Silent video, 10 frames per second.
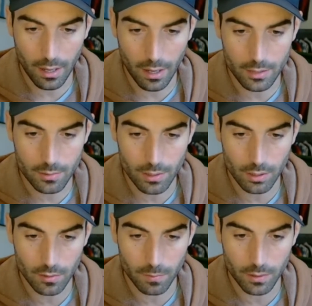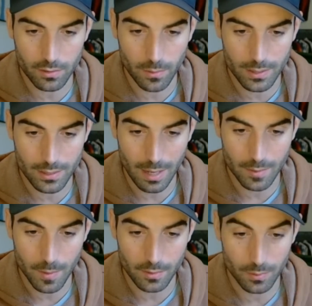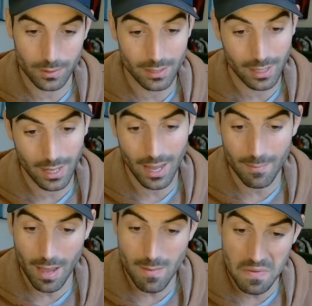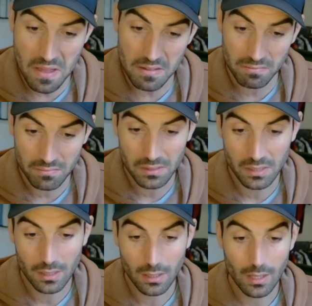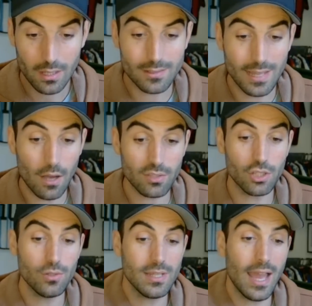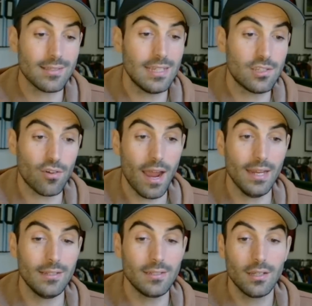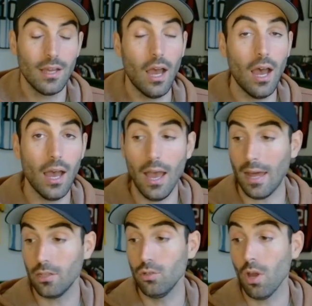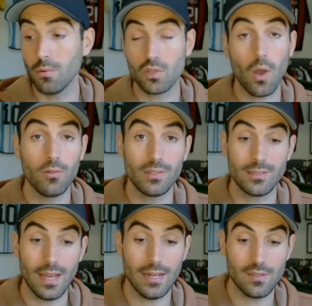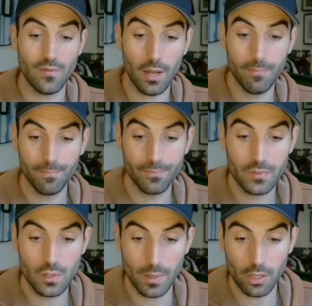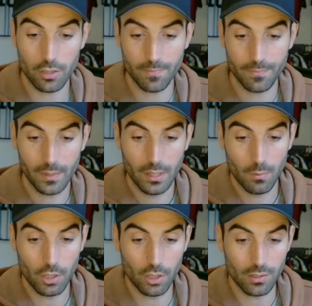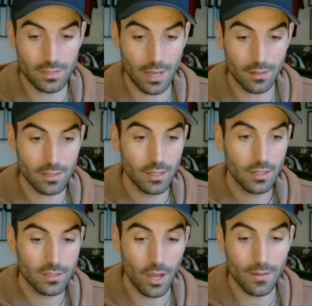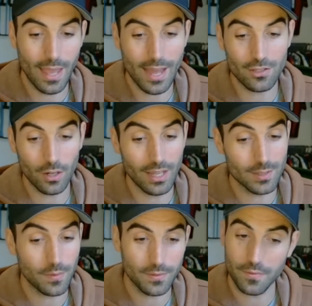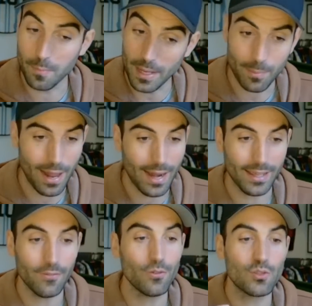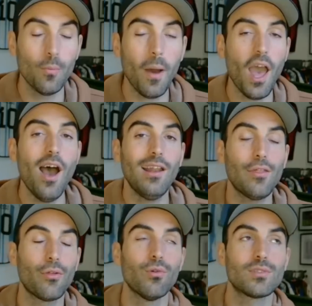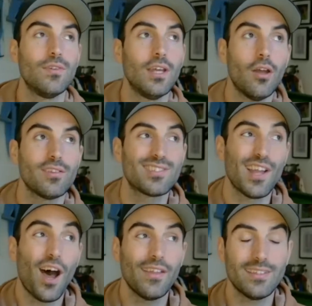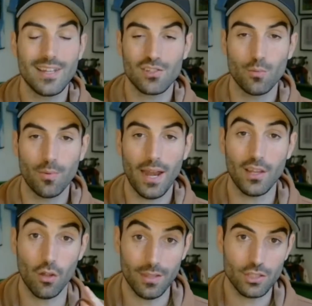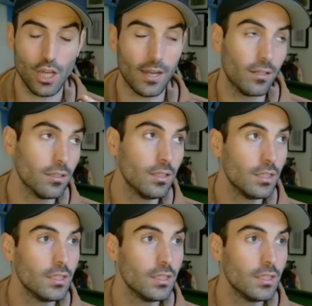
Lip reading: Andrew Cullen, if we lose to West Ham, Spurs will win. Say, yeah, maybe. Sales news, yes, he's trained, and Nuno was quoted saying he's fine. So we're good. We're good on sales. So yeah, Johnny, it's big planning. If you saw my early thoughts video at the start of the international break on this channel,